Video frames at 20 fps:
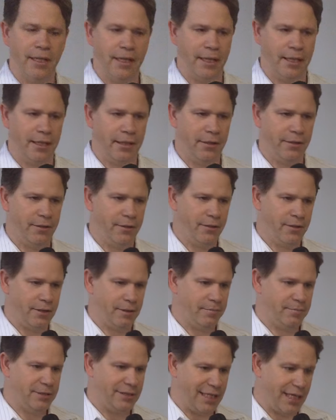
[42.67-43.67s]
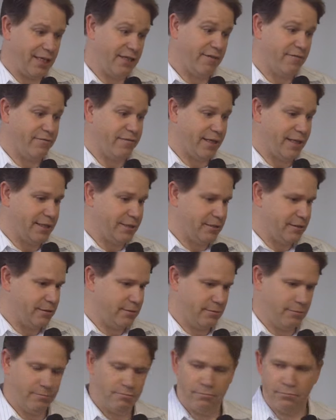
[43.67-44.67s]
and
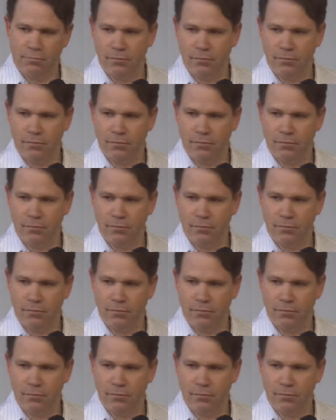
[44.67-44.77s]
sacrificed